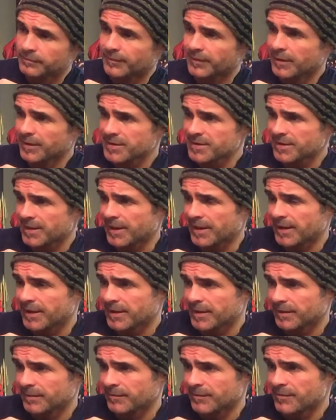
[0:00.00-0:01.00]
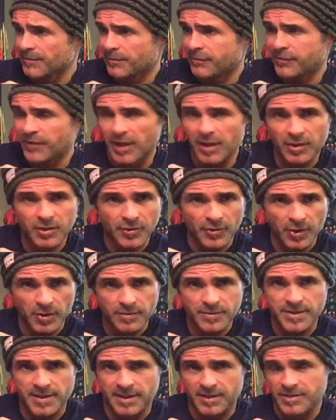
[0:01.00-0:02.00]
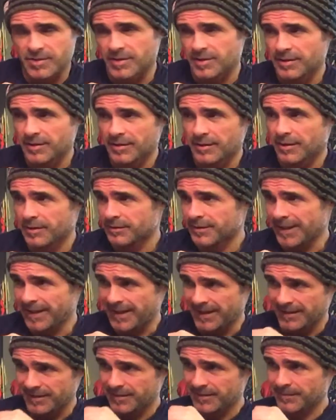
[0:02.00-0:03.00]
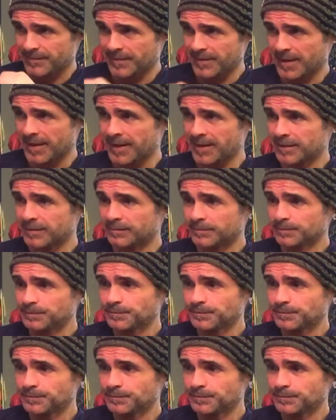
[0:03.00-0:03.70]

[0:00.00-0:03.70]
It looks like Velcro texture, that kind of thing.